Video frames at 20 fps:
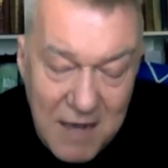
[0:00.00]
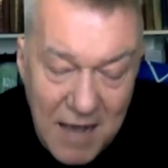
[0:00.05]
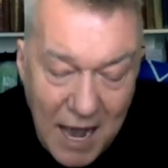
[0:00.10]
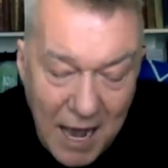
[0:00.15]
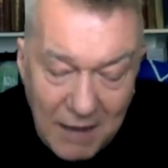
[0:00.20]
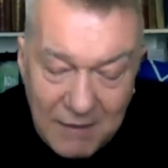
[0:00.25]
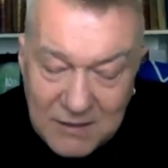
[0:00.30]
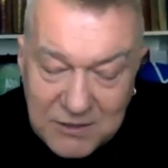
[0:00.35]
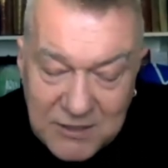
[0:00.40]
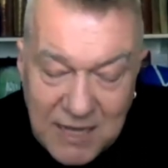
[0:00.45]

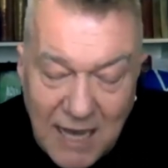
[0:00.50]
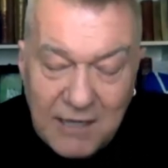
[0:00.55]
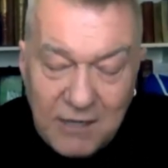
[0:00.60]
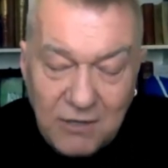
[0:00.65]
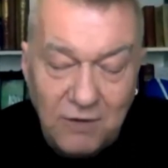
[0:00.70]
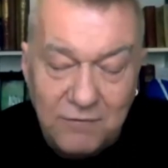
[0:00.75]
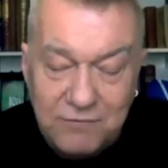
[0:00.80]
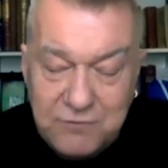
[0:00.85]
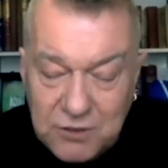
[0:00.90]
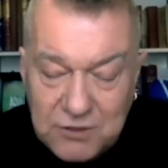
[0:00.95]
I started
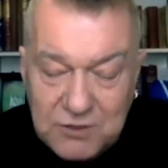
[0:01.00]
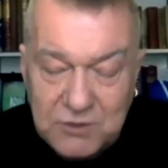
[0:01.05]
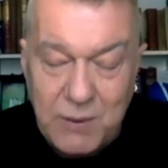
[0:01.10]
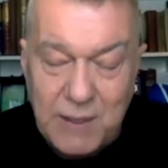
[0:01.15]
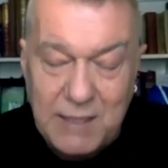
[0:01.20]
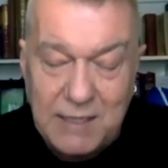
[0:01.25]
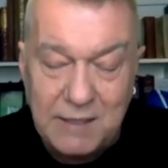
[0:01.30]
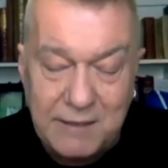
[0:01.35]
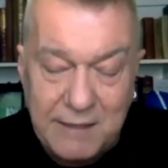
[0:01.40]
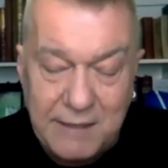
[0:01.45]
off just to
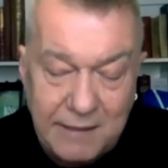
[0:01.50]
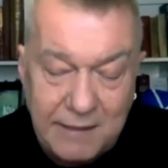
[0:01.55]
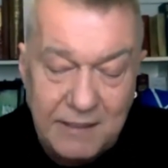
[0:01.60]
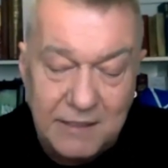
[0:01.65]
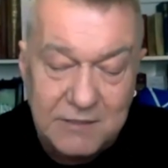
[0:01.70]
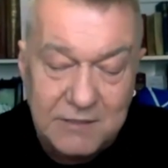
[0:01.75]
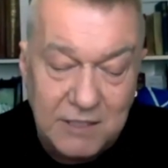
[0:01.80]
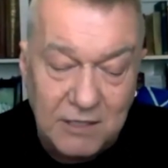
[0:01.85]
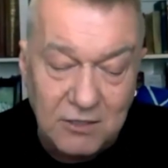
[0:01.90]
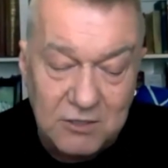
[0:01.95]
entertain
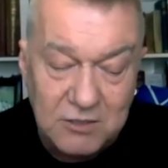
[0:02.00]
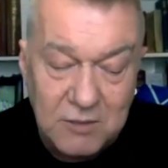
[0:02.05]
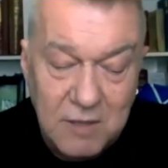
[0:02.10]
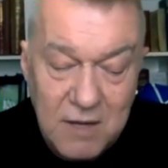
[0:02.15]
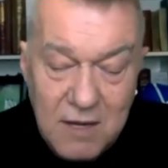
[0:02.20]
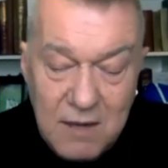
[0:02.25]
ourselves,